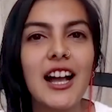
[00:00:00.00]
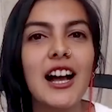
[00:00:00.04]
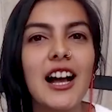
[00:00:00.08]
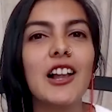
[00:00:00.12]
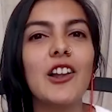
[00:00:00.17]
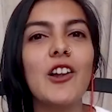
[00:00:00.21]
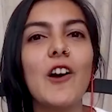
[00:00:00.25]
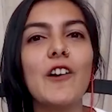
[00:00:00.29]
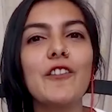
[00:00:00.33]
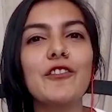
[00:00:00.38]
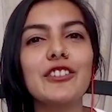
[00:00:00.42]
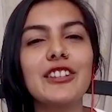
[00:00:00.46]

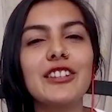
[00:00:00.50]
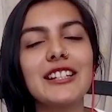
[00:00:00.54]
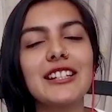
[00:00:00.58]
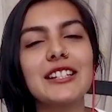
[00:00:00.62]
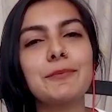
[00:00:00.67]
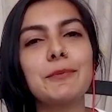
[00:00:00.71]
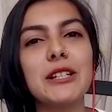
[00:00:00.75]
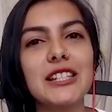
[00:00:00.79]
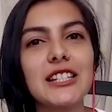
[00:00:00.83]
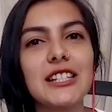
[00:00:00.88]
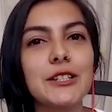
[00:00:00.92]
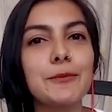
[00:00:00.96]
Along with his
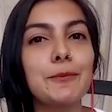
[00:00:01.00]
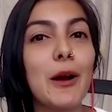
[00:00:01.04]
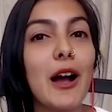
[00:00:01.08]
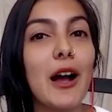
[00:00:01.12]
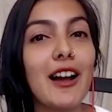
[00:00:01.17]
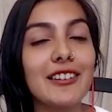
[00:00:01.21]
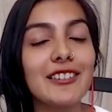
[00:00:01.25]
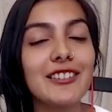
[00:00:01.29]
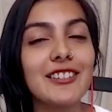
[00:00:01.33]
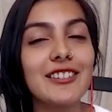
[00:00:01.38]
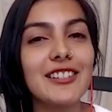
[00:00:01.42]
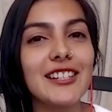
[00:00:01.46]
business
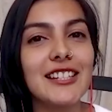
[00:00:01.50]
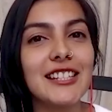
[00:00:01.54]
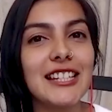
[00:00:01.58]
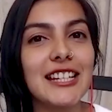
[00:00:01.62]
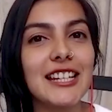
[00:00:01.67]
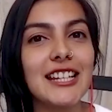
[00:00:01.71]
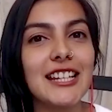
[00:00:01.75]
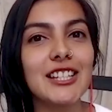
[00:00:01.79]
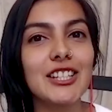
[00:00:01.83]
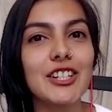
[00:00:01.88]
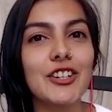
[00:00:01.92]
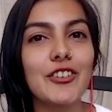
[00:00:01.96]
partners,
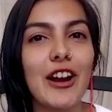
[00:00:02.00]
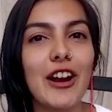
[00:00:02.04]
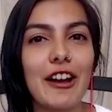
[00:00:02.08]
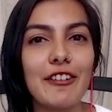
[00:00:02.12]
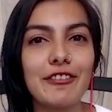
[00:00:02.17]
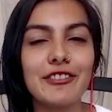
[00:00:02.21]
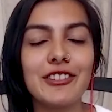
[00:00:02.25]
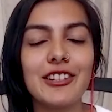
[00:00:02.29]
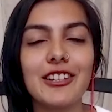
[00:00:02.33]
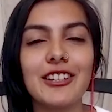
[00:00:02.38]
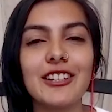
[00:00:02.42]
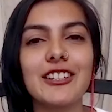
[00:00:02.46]
he's
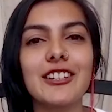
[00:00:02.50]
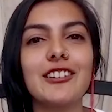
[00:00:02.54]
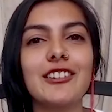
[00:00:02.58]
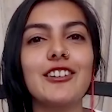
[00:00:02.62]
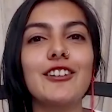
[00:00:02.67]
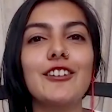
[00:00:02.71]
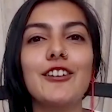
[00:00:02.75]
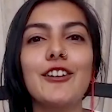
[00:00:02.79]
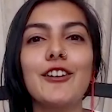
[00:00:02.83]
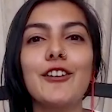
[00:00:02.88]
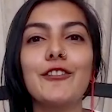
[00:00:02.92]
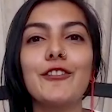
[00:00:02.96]
crafted
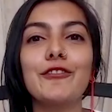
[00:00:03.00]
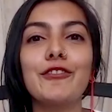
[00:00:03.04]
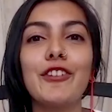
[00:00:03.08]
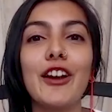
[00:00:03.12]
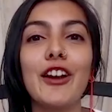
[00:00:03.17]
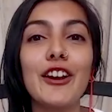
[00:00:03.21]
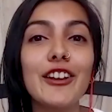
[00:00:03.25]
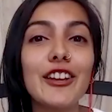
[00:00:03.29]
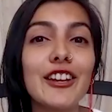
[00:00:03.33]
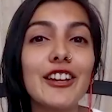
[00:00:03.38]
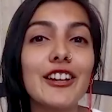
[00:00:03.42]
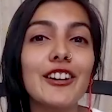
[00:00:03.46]
a
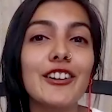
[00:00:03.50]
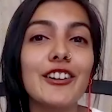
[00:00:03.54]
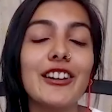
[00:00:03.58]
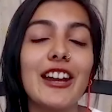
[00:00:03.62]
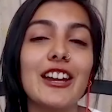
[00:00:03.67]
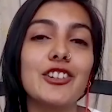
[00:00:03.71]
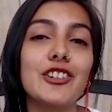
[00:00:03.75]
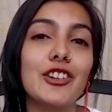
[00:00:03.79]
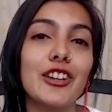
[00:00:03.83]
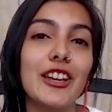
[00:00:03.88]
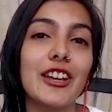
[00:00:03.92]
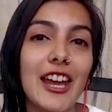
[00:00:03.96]
very good
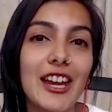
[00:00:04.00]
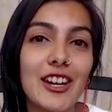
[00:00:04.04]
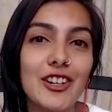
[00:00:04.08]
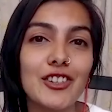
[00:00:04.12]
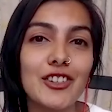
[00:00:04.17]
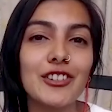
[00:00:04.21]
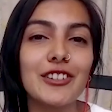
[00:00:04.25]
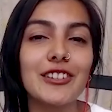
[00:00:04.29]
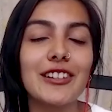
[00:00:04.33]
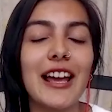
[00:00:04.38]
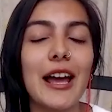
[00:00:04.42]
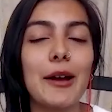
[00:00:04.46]

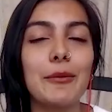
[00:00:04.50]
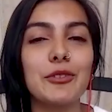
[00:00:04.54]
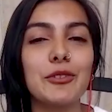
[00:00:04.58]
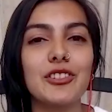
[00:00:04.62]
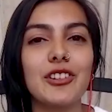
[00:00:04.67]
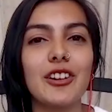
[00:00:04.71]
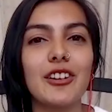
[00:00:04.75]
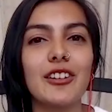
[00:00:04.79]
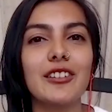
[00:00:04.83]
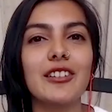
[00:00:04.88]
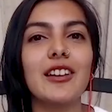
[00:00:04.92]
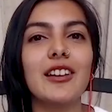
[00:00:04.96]
educational
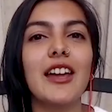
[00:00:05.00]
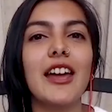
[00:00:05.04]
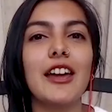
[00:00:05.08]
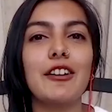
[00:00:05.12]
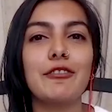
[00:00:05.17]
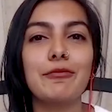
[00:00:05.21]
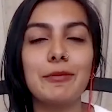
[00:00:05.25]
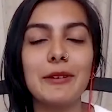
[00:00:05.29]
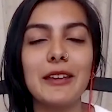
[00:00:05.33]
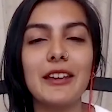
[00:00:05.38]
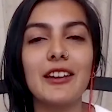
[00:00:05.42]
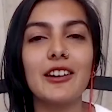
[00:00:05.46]
Amazon
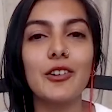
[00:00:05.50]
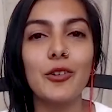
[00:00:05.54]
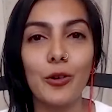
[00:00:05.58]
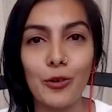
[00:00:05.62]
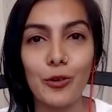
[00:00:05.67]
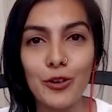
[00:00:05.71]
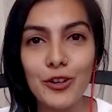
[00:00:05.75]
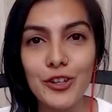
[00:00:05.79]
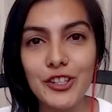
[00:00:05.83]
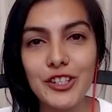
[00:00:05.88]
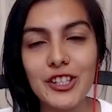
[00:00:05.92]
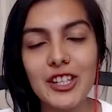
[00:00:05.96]
FBA
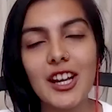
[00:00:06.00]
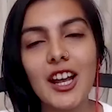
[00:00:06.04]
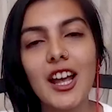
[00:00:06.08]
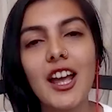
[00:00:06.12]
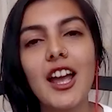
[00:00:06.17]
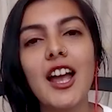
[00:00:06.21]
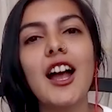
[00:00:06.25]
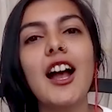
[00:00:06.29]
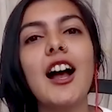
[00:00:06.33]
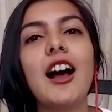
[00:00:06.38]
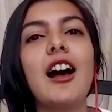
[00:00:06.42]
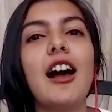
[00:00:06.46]
course
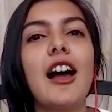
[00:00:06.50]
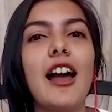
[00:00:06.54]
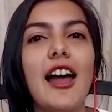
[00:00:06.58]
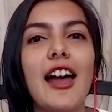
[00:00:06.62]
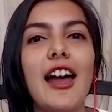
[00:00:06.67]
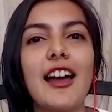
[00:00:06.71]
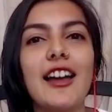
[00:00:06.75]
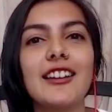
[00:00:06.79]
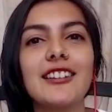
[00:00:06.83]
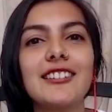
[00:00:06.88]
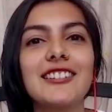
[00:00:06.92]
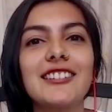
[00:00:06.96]

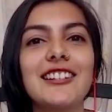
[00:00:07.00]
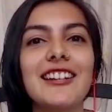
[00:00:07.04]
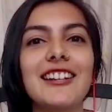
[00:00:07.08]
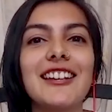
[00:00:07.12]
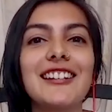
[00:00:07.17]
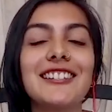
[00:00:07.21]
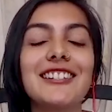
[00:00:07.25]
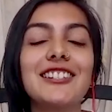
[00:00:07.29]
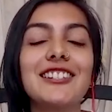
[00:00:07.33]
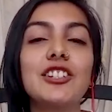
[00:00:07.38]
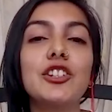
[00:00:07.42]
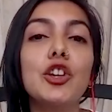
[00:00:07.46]
and
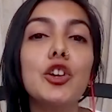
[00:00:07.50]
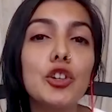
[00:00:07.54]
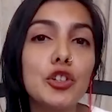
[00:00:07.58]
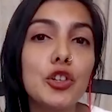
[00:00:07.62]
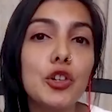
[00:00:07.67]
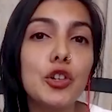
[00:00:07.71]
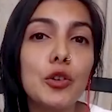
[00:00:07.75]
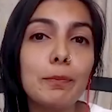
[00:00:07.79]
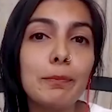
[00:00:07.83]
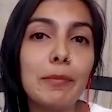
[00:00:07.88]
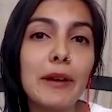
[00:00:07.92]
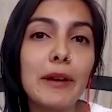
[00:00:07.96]
his
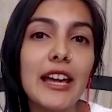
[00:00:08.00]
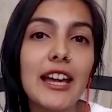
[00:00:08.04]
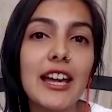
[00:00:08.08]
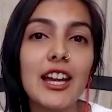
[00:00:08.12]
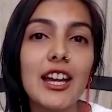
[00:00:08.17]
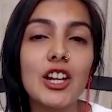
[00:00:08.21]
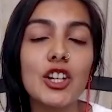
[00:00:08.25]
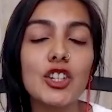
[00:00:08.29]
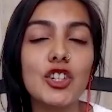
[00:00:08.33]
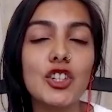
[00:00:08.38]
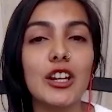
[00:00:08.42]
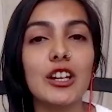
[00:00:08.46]
YouTube
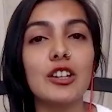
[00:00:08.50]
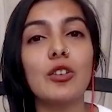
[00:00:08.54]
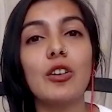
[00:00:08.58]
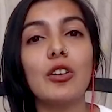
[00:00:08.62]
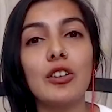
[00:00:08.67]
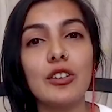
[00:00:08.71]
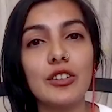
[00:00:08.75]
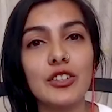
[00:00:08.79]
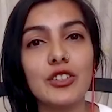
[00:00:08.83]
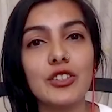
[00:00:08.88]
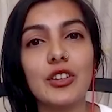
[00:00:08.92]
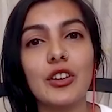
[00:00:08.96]
page and
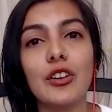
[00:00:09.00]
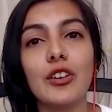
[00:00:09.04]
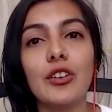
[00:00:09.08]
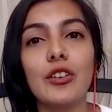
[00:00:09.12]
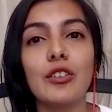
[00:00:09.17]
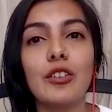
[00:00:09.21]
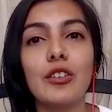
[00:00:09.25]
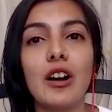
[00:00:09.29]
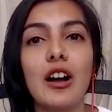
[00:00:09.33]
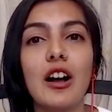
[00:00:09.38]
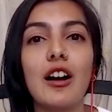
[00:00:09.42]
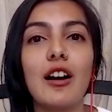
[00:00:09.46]
also
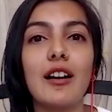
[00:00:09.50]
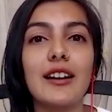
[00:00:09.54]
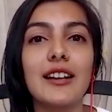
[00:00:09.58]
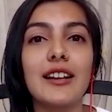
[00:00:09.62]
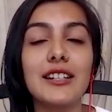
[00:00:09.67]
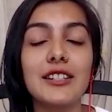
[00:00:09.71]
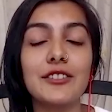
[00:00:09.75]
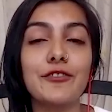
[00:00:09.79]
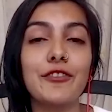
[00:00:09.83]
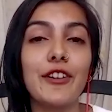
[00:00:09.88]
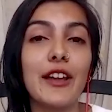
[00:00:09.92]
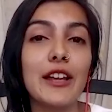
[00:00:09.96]
uh,
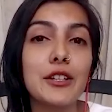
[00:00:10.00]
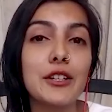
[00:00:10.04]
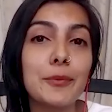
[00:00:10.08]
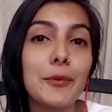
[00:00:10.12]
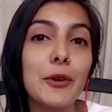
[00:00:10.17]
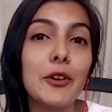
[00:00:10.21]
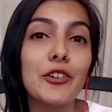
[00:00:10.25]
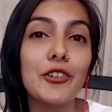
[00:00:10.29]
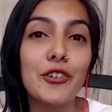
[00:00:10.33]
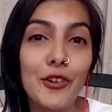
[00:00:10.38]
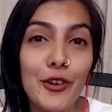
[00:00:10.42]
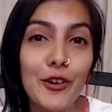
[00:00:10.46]
his
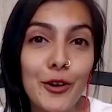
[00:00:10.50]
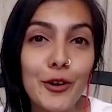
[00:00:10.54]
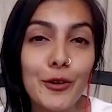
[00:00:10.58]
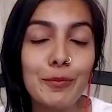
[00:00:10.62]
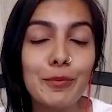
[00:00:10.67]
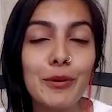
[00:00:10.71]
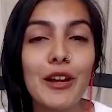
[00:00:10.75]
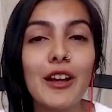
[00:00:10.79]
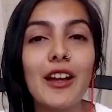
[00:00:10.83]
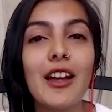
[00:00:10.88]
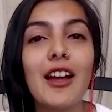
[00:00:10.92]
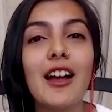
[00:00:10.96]
Facebook
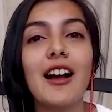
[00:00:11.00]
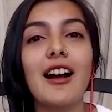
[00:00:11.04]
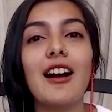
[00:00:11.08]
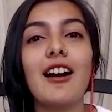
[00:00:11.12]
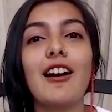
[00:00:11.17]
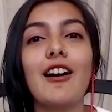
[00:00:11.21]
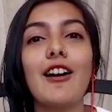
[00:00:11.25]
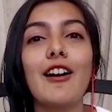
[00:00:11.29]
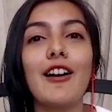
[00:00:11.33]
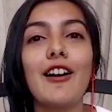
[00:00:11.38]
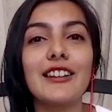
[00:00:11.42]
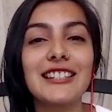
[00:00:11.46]
group.
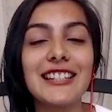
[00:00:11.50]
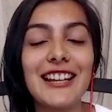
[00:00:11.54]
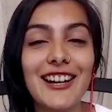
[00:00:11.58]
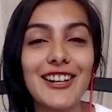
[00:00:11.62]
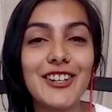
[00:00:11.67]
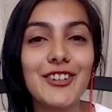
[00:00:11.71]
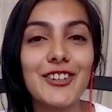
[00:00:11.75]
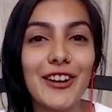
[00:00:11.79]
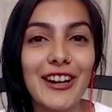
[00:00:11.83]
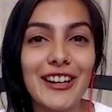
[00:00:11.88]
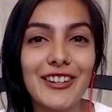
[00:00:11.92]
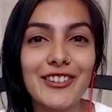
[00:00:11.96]
Uh,
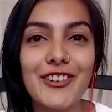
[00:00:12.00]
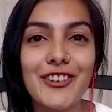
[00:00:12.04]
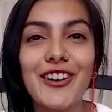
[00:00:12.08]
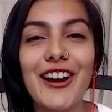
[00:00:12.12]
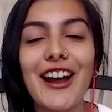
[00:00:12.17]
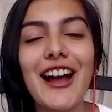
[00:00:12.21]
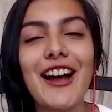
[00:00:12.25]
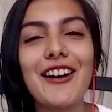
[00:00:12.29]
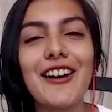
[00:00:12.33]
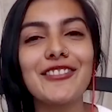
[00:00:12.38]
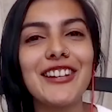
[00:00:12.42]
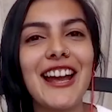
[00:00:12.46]

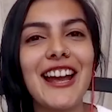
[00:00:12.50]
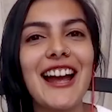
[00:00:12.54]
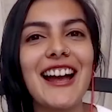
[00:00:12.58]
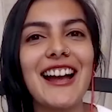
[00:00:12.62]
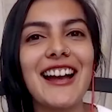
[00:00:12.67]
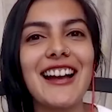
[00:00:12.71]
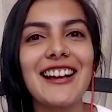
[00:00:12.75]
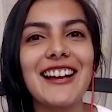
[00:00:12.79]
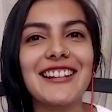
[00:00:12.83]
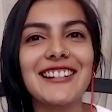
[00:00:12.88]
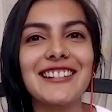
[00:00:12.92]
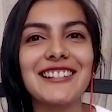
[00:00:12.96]
Tradecraft
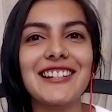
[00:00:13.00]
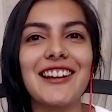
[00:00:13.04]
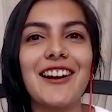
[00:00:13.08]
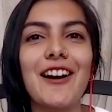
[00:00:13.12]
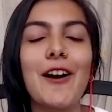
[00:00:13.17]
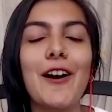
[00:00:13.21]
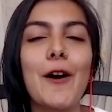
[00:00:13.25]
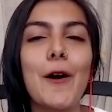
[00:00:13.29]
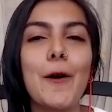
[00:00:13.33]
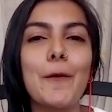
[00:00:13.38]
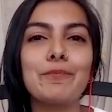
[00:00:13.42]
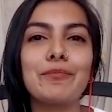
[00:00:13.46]
has
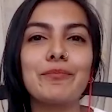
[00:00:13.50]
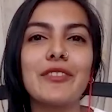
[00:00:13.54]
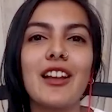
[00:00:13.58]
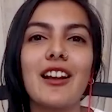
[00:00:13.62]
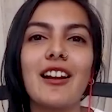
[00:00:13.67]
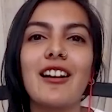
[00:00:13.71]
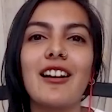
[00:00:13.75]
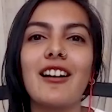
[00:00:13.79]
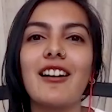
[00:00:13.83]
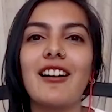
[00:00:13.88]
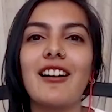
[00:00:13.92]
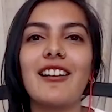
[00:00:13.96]
um,
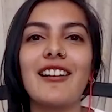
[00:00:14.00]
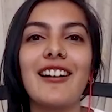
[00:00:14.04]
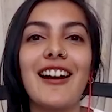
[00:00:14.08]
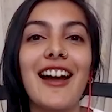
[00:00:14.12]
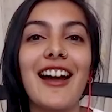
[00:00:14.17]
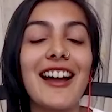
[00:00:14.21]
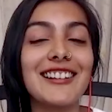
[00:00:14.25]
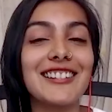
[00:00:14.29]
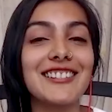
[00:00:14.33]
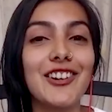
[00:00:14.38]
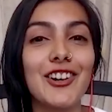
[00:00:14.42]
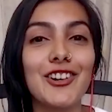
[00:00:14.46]
uh,
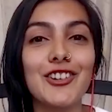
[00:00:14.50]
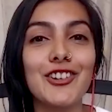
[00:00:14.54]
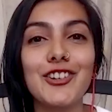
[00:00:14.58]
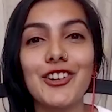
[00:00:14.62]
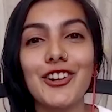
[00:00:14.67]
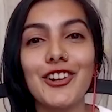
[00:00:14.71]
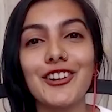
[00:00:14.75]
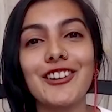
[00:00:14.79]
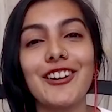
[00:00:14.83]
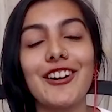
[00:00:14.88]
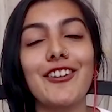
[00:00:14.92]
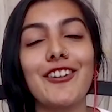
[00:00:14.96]
has
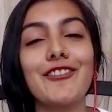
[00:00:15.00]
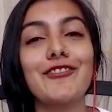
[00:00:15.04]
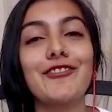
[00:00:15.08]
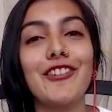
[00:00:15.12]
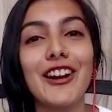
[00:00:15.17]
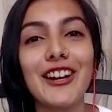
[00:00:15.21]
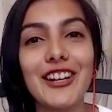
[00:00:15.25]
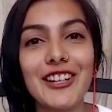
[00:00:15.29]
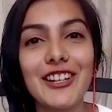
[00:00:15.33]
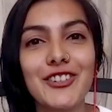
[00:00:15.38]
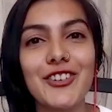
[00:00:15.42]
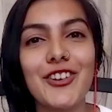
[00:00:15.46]
nurtured a
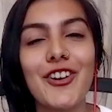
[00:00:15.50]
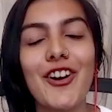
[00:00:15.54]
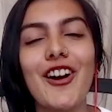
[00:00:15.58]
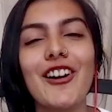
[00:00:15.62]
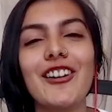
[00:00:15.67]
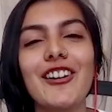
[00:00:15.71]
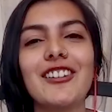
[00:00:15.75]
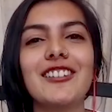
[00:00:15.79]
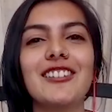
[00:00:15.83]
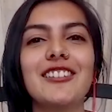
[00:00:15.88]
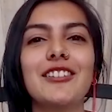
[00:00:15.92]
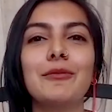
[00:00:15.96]
very
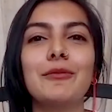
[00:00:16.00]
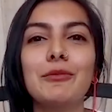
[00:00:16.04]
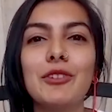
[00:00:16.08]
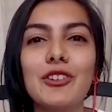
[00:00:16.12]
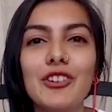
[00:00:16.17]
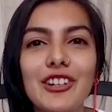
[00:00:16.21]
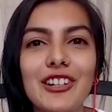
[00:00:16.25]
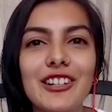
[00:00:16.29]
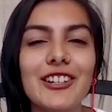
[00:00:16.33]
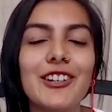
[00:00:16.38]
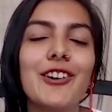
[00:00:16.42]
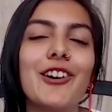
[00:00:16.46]
strong
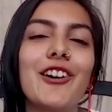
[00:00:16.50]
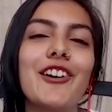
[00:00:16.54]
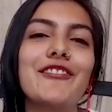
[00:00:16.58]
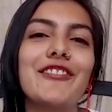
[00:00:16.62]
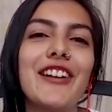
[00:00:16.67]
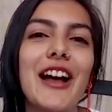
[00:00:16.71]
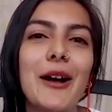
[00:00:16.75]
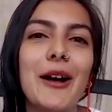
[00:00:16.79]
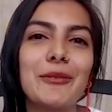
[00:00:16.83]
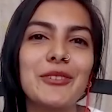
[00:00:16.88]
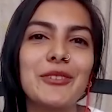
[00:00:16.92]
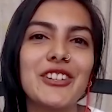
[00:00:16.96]
community of
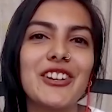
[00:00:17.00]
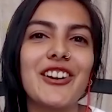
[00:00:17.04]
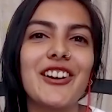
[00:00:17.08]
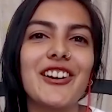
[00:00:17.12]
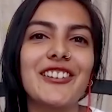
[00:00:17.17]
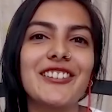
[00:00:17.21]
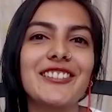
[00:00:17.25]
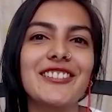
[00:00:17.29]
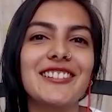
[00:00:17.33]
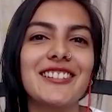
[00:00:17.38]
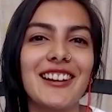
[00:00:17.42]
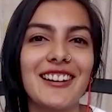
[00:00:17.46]

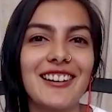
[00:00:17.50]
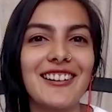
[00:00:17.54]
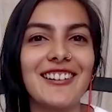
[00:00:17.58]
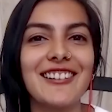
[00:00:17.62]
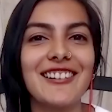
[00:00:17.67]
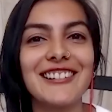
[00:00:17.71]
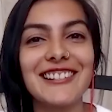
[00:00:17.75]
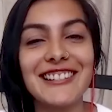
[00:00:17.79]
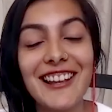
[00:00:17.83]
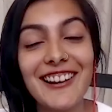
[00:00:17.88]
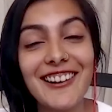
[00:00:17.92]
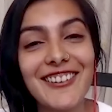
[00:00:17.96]
Amazon
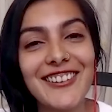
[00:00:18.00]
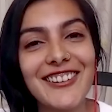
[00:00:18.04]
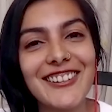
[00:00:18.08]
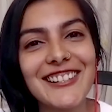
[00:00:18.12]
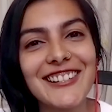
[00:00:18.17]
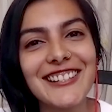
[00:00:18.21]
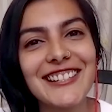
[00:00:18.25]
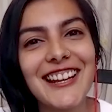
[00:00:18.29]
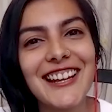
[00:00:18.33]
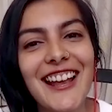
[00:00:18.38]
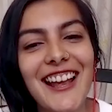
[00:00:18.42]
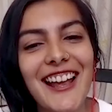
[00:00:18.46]
uh, sellers.